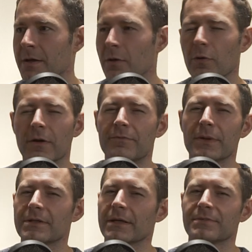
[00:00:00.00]
Or I've
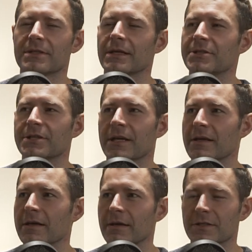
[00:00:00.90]
built up such
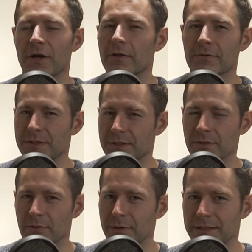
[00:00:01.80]
a tolerance
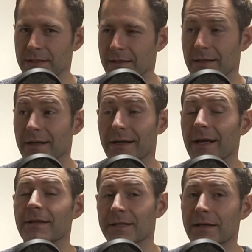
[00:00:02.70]
to it recently that I
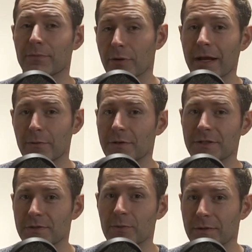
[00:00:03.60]
got to take a break, which
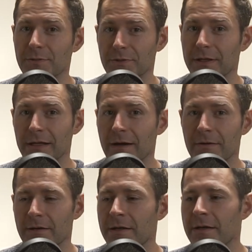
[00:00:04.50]
is what I'm doing now.
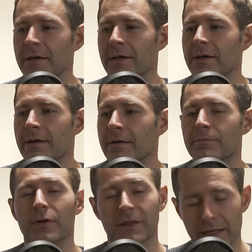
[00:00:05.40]

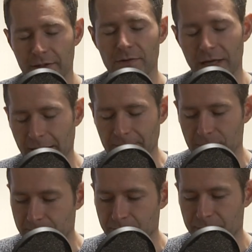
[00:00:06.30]
But thank you again.
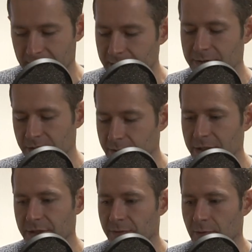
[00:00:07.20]
Thank you so
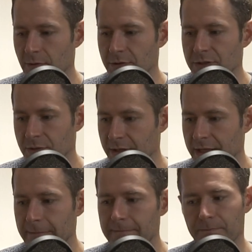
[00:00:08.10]
much for tuning
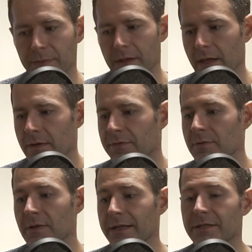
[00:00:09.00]
in. If
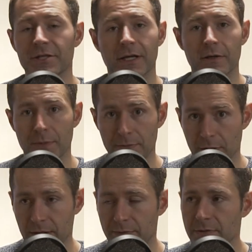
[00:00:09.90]
you'd like to check out my
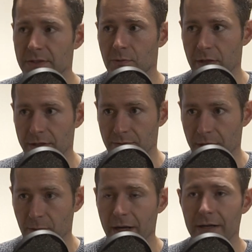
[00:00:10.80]
blog posts where I do my
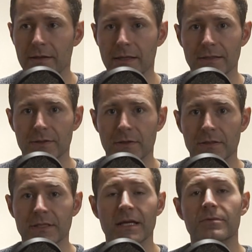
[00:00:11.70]
writing, that's
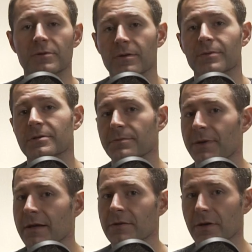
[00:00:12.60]
on
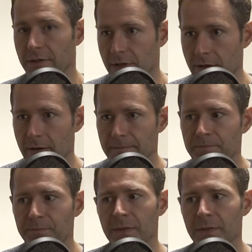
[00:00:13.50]
davetrippinjapan.com.